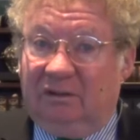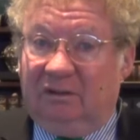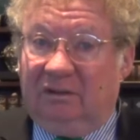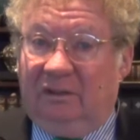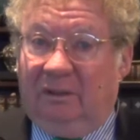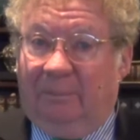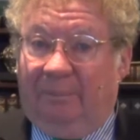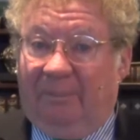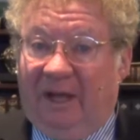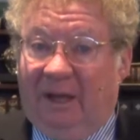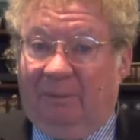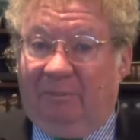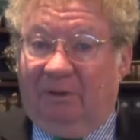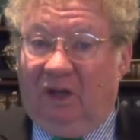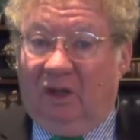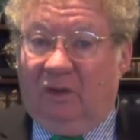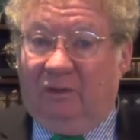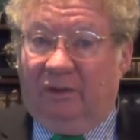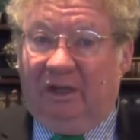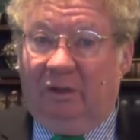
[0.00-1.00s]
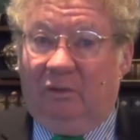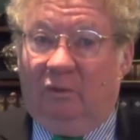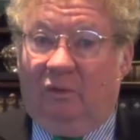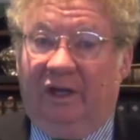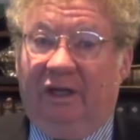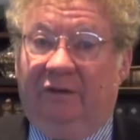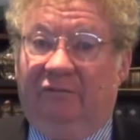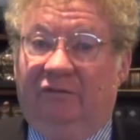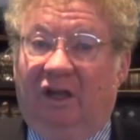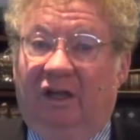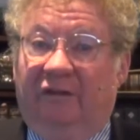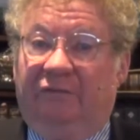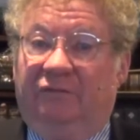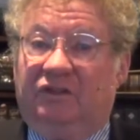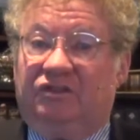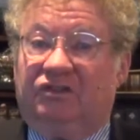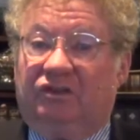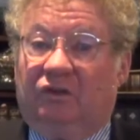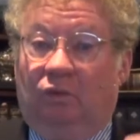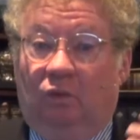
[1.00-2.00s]
The Babylonian way of life
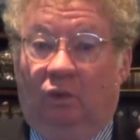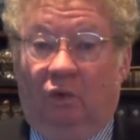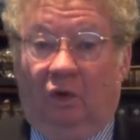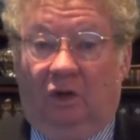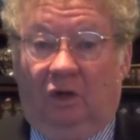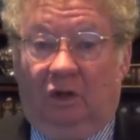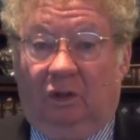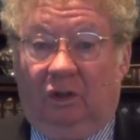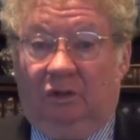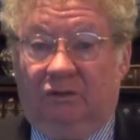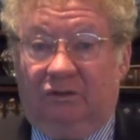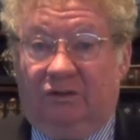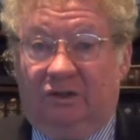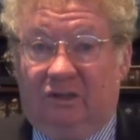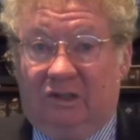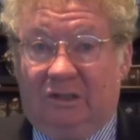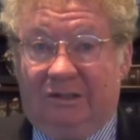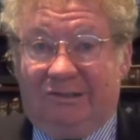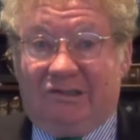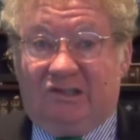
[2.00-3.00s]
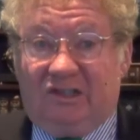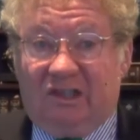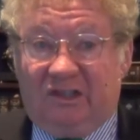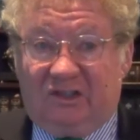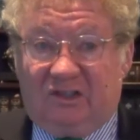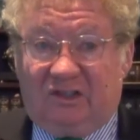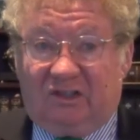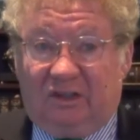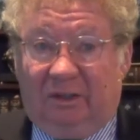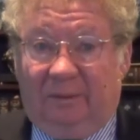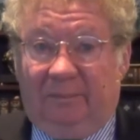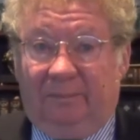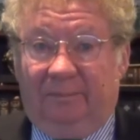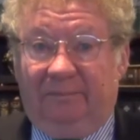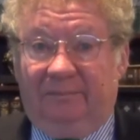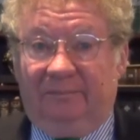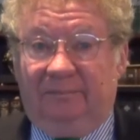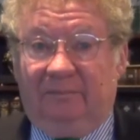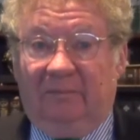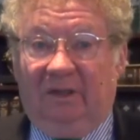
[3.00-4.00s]
is the world's
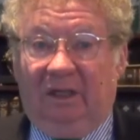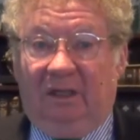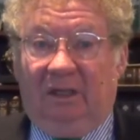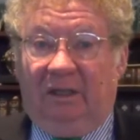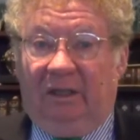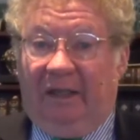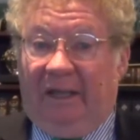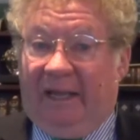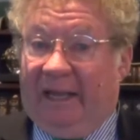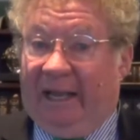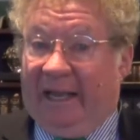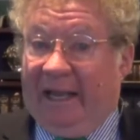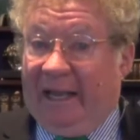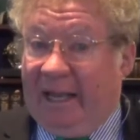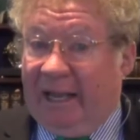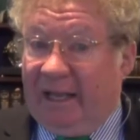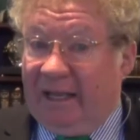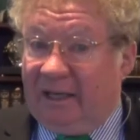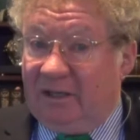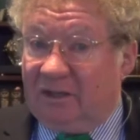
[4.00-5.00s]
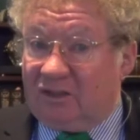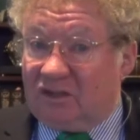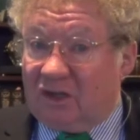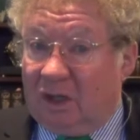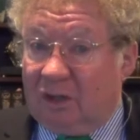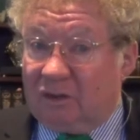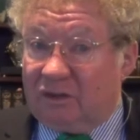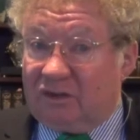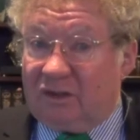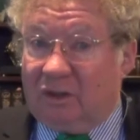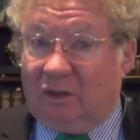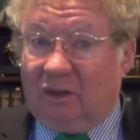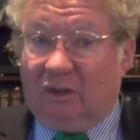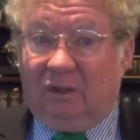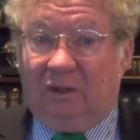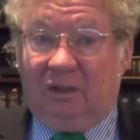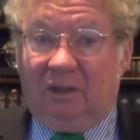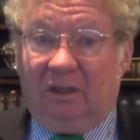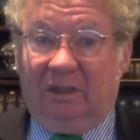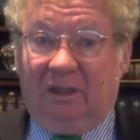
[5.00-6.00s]
system and it's
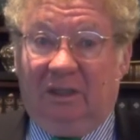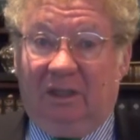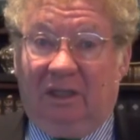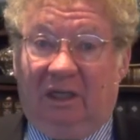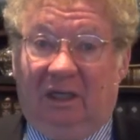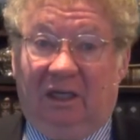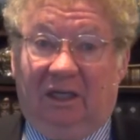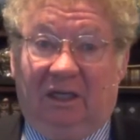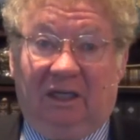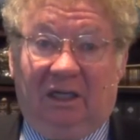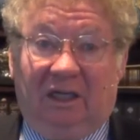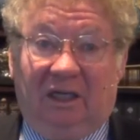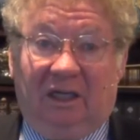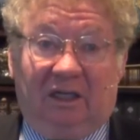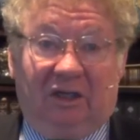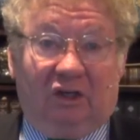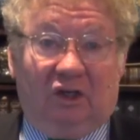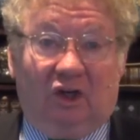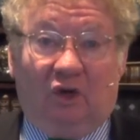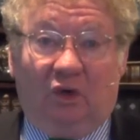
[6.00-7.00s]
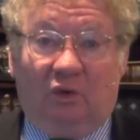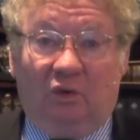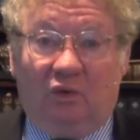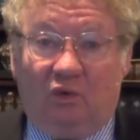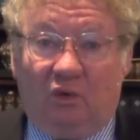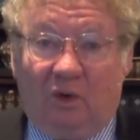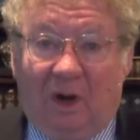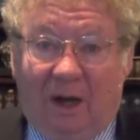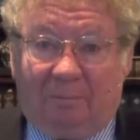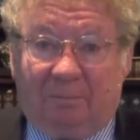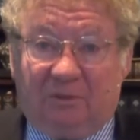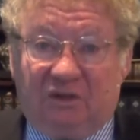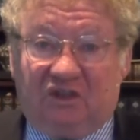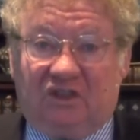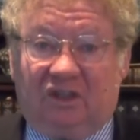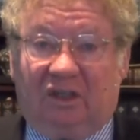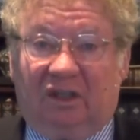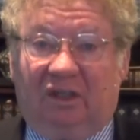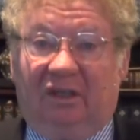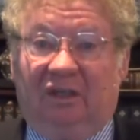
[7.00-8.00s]
also a uh,
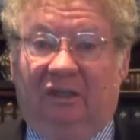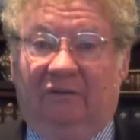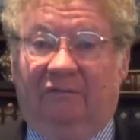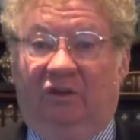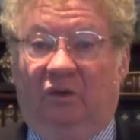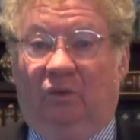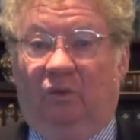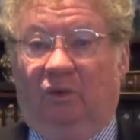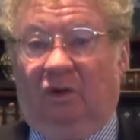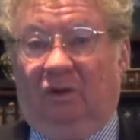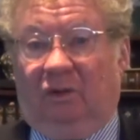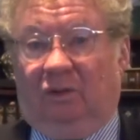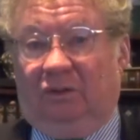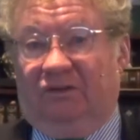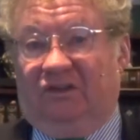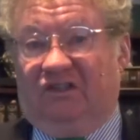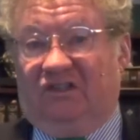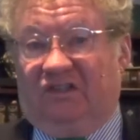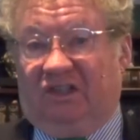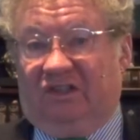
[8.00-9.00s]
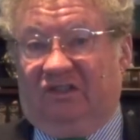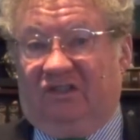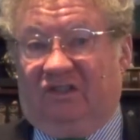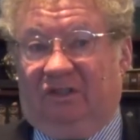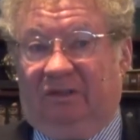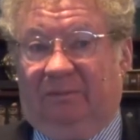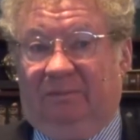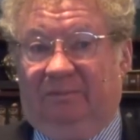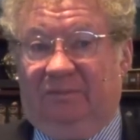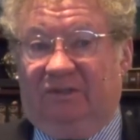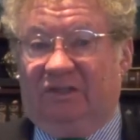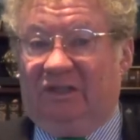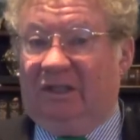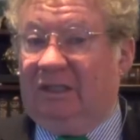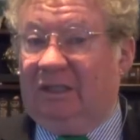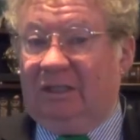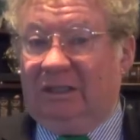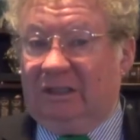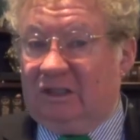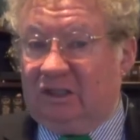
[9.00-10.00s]
corruption of the world's systems,
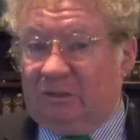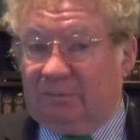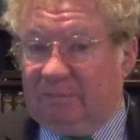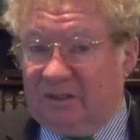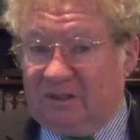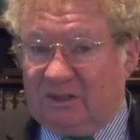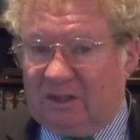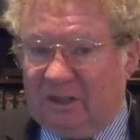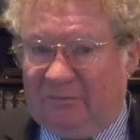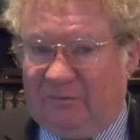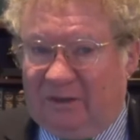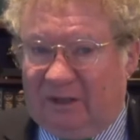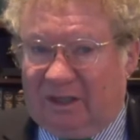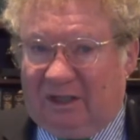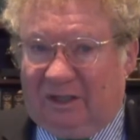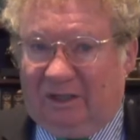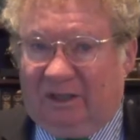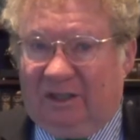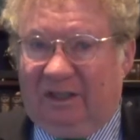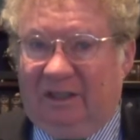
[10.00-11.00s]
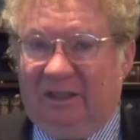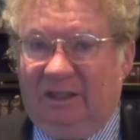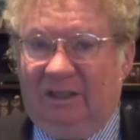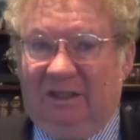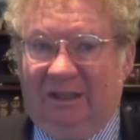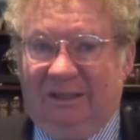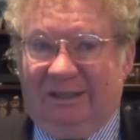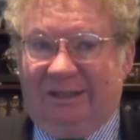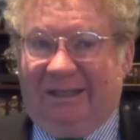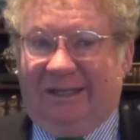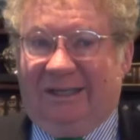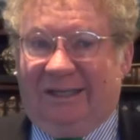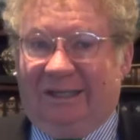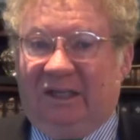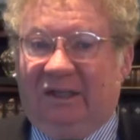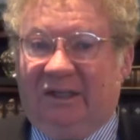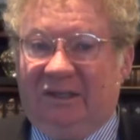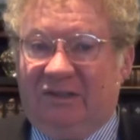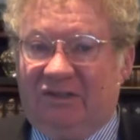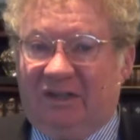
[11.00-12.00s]
specifically the
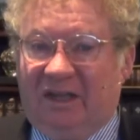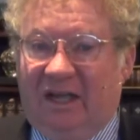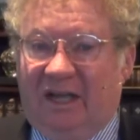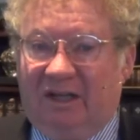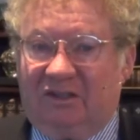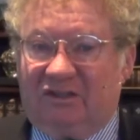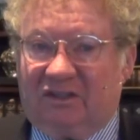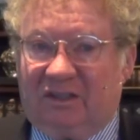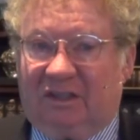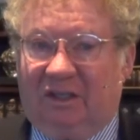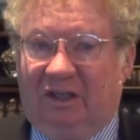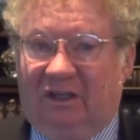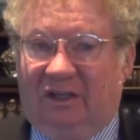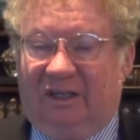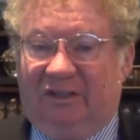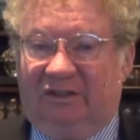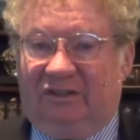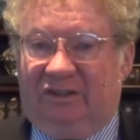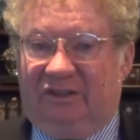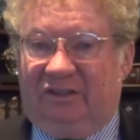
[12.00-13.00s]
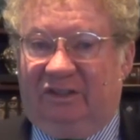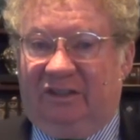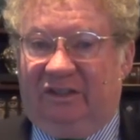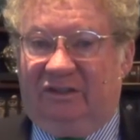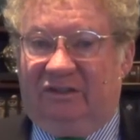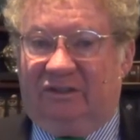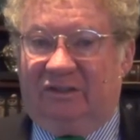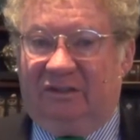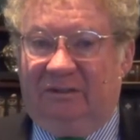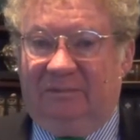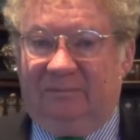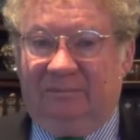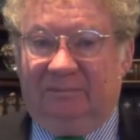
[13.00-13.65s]
ecclesiastical entities.